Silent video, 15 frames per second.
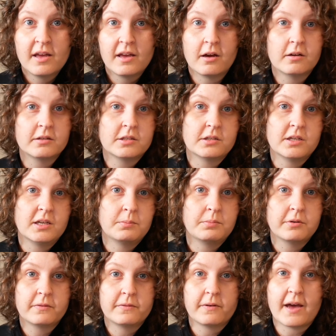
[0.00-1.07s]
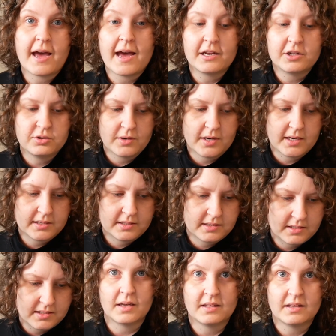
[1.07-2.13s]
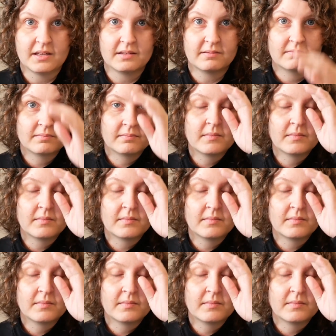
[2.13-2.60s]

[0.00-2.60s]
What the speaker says: Also need proof of address, I think,